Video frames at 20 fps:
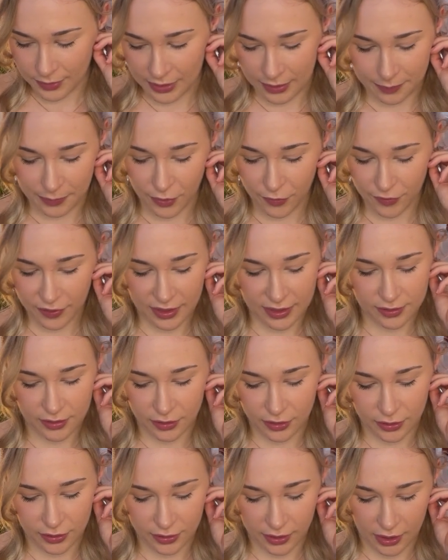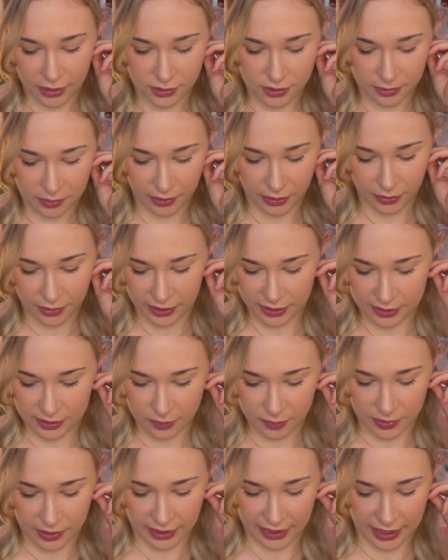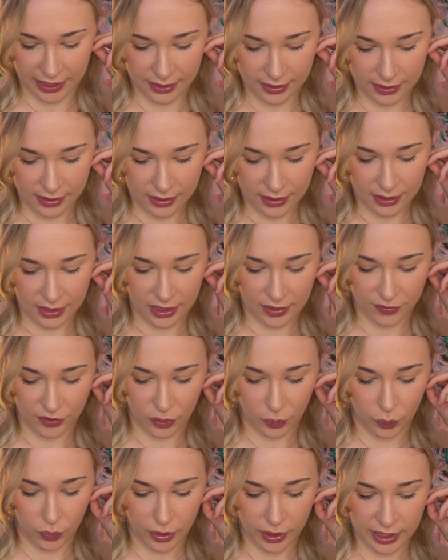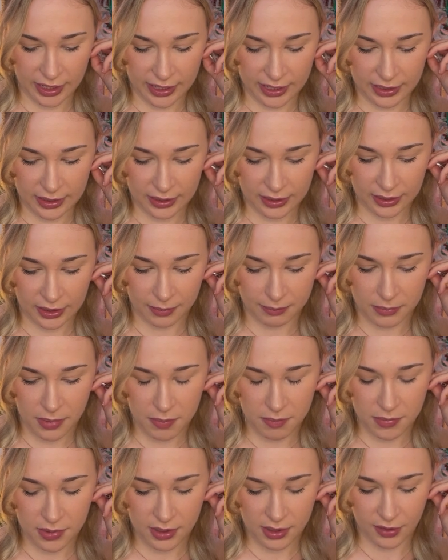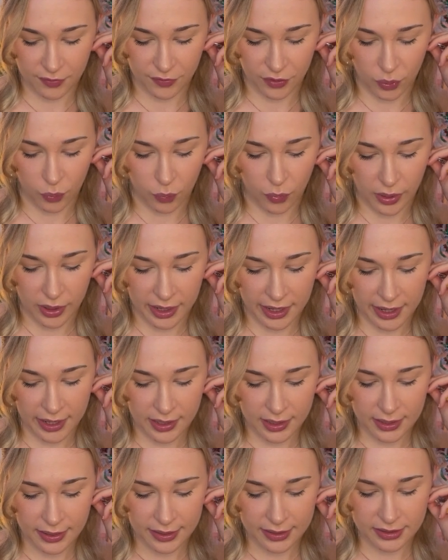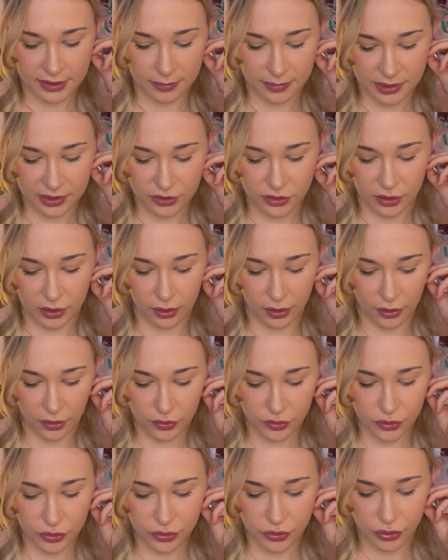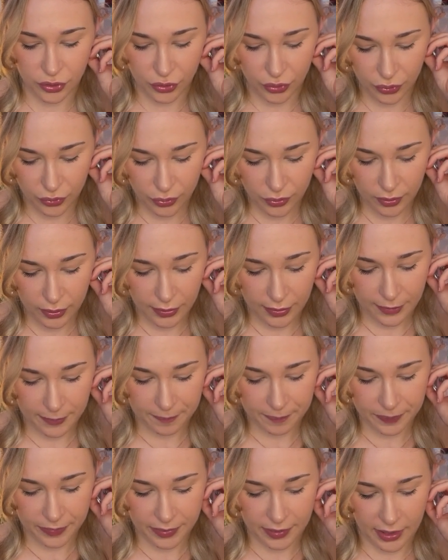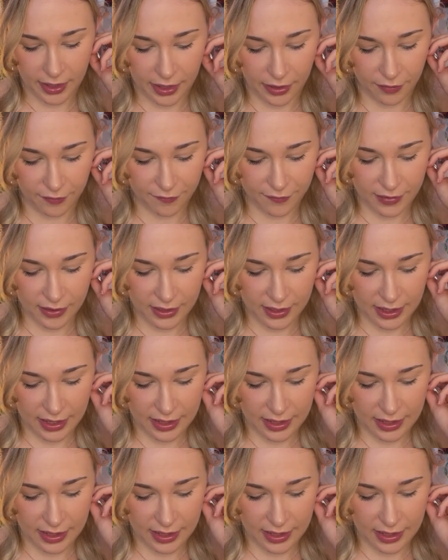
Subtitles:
Both of these are good cards, to be honest. But again, If you're wanting commitment, if you're wanting something to look to, the Hierophant